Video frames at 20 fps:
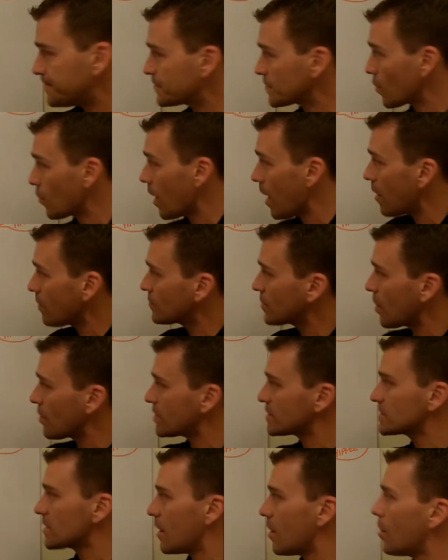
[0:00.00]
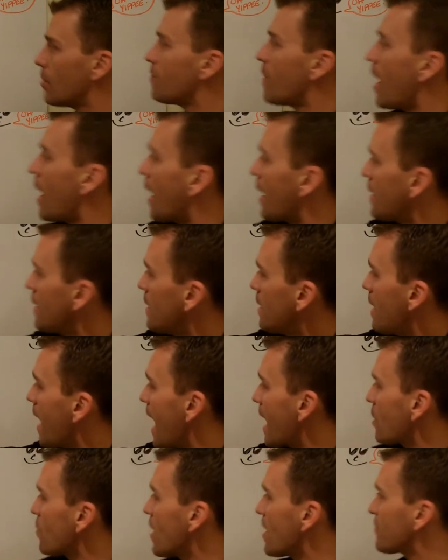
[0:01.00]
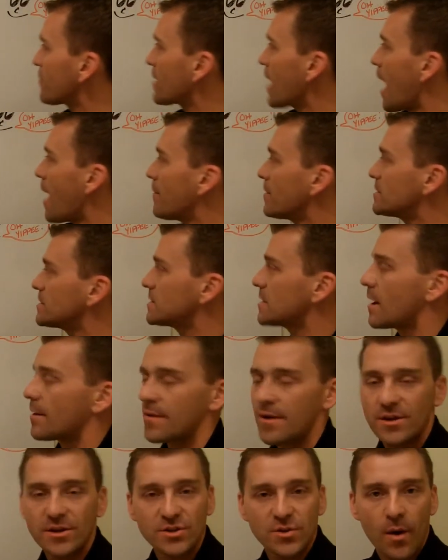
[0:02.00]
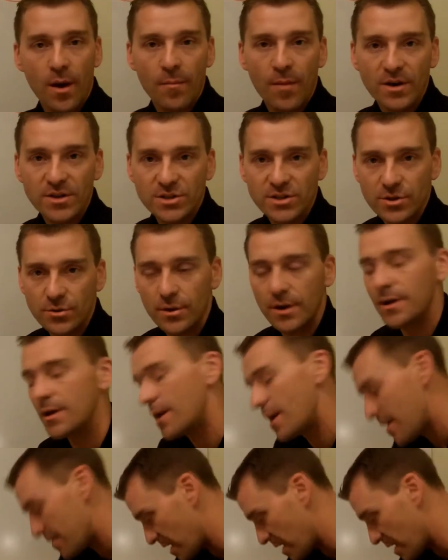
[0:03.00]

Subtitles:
Well, notice, oh my, I don't have common denominators, so I must do it.